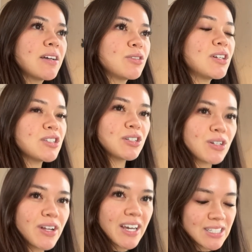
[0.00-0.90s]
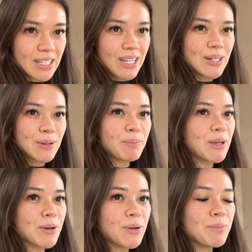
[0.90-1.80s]
traditional Icelandic
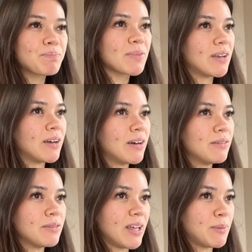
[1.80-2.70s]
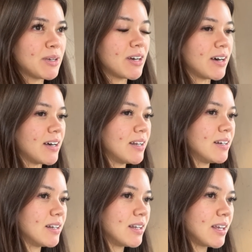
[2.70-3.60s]
meal of lamb and cod.
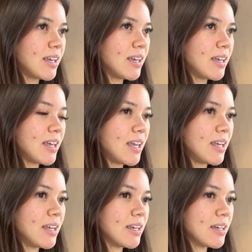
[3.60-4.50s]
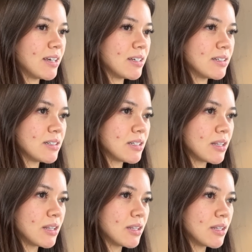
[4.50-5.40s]
And
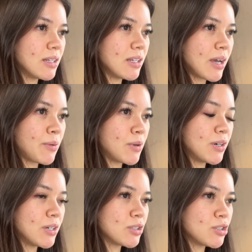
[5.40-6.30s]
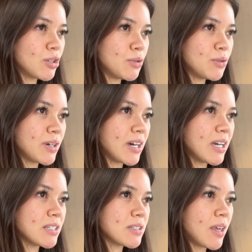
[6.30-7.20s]
I wanted to show you
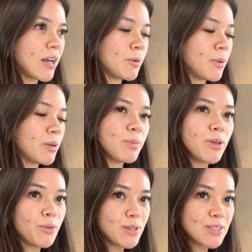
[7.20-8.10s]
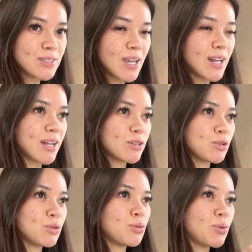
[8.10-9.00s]
guys the Airbnb we stayed at,
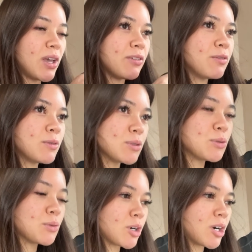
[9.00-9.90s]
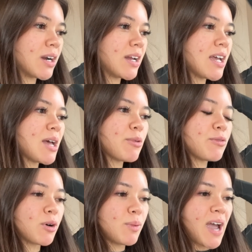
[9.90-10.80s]
do a full tour
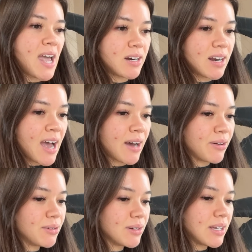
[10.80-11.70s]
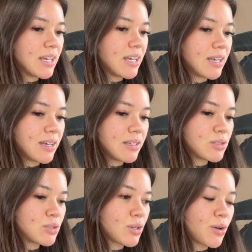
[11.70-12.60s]
before we headed out.
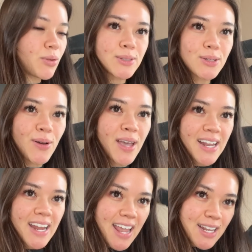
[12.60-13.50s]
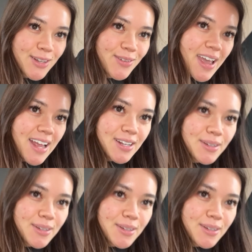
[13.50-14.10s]
So let's go ahead and do that.